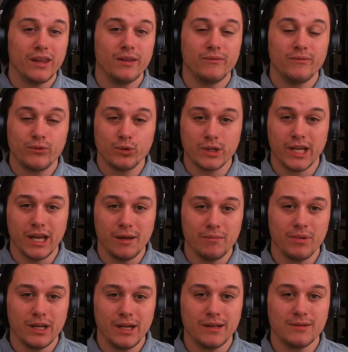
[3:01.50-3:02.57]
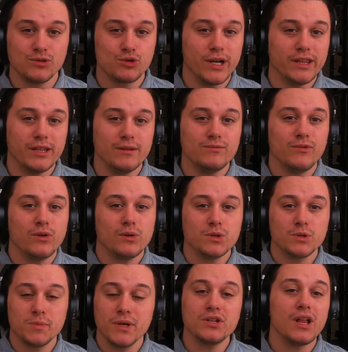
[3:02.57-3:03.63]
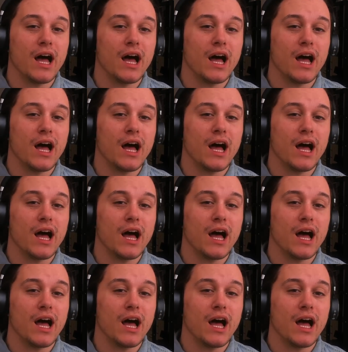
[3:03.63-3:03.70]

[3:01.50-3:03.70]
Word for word: them through gameplay and trade them for special